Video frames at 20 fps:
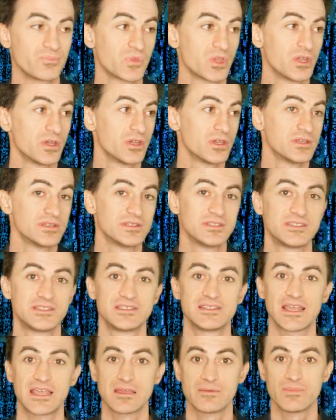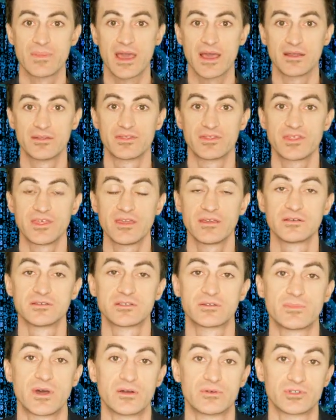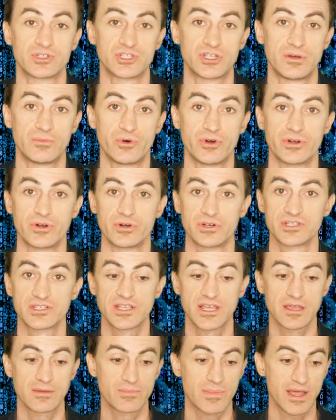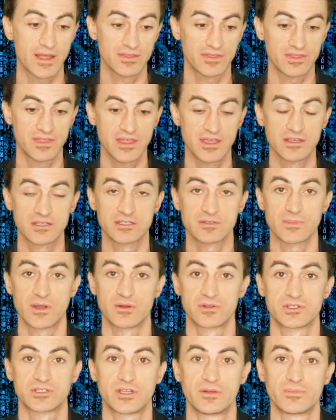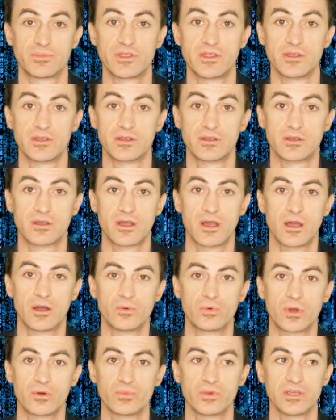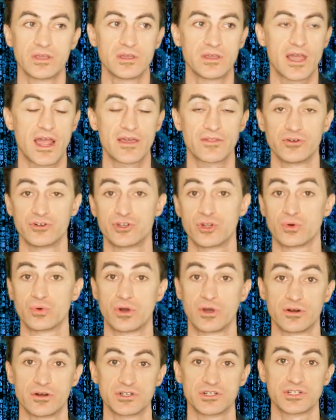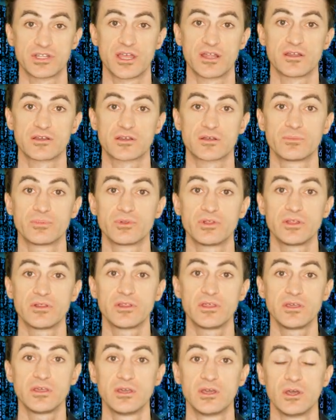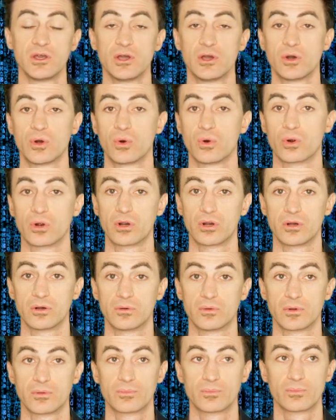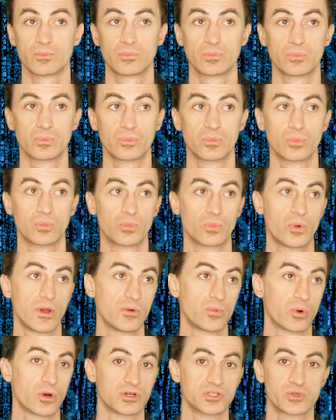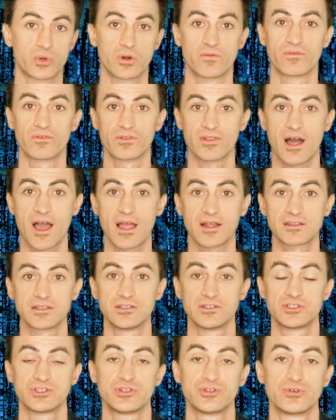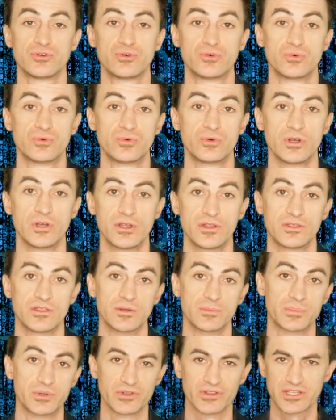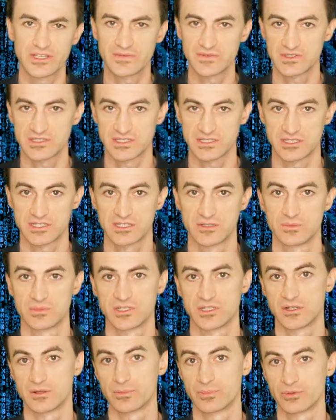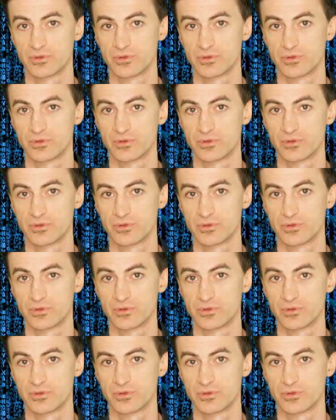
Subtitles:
say bad things about someone or say bad things about something when we either don't understand it completely, or when we're sort of locked into the belief systems and the belief